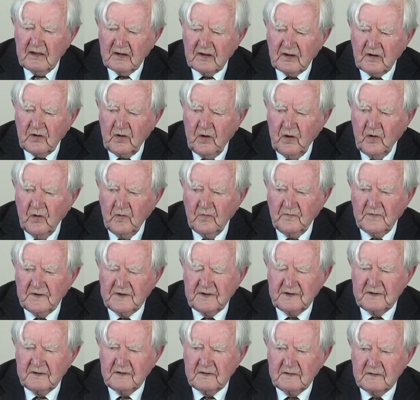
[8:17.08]

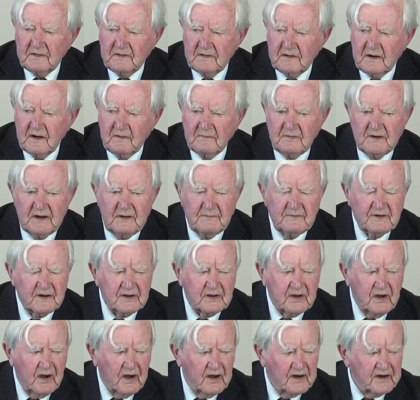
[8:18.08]
COVID, or whatever they
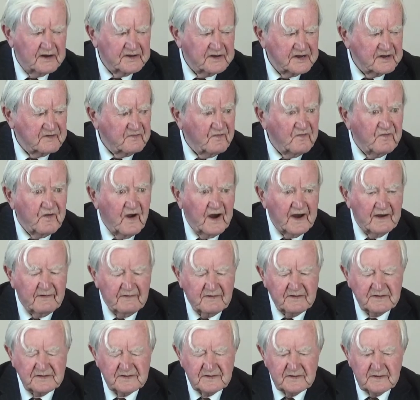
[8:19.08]
call it, this
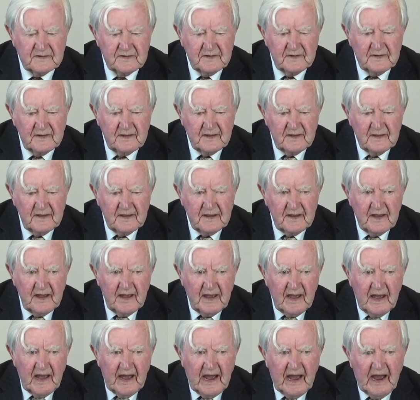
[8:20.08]
virus,
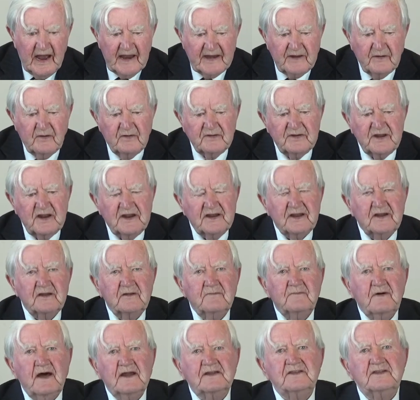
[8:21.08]
I don't think they'd
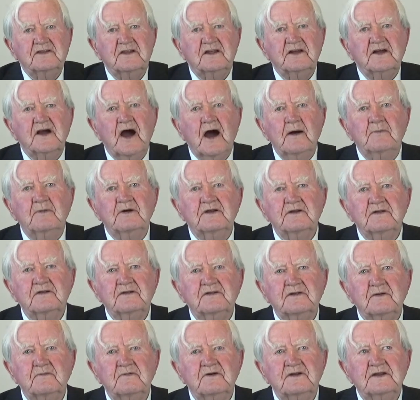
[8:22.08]
have anything in common.
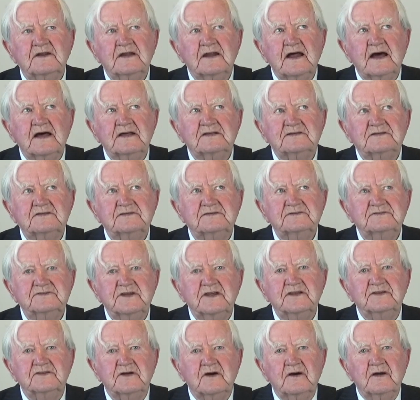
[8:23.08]
They wouldn't last
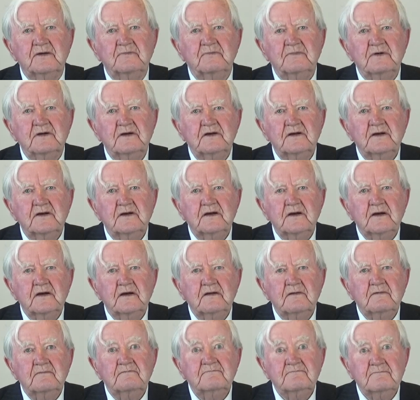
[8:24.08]
jig time. Yeah.
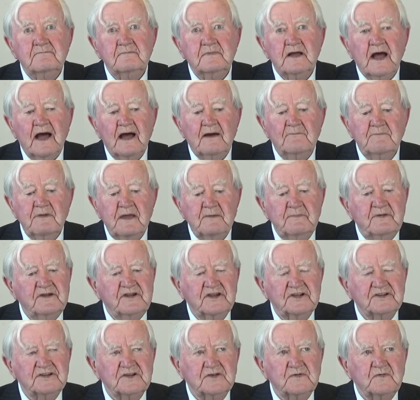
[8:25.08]
And maybe
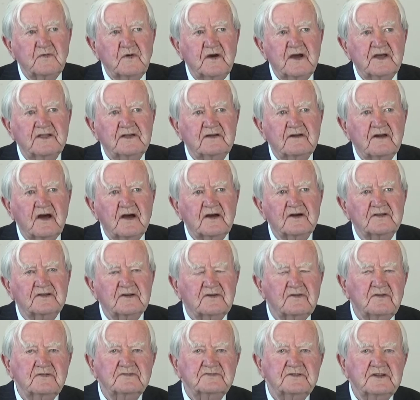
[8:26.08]
this is why they're locking the
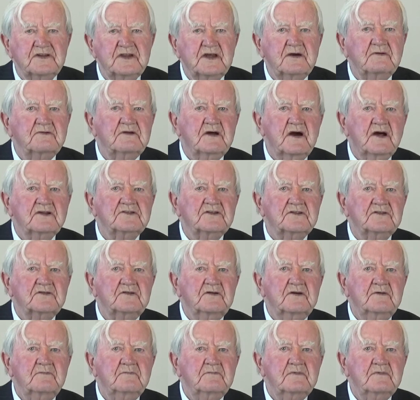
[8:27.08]
country down all the time.